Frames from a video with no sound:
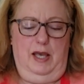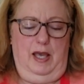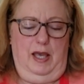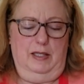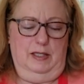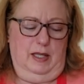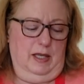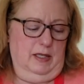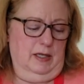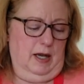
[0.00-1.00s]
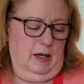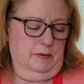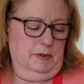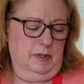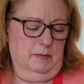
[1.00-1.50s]
And then I
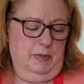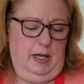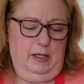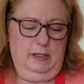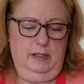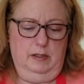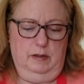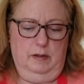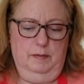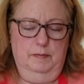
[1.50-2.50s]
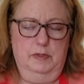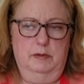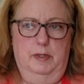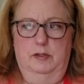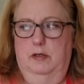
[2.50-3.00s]
will come back here
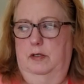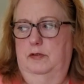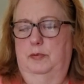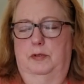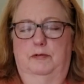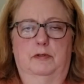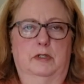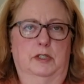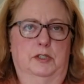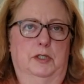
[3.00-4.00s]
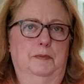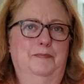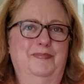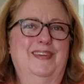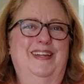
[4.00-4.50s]
to my daughter's beautiful kitchen
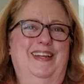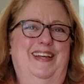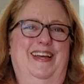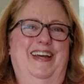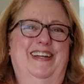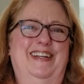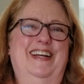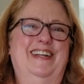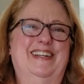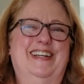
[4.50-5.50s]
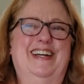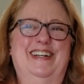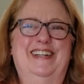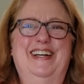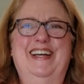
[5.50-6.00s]
and
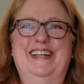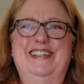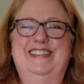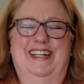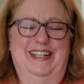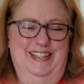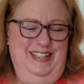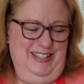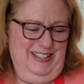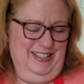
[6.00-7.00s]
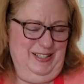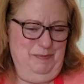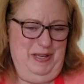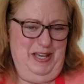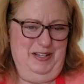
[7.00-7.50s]
take the
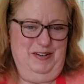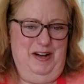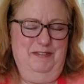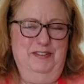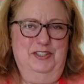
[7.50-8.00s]
pan off and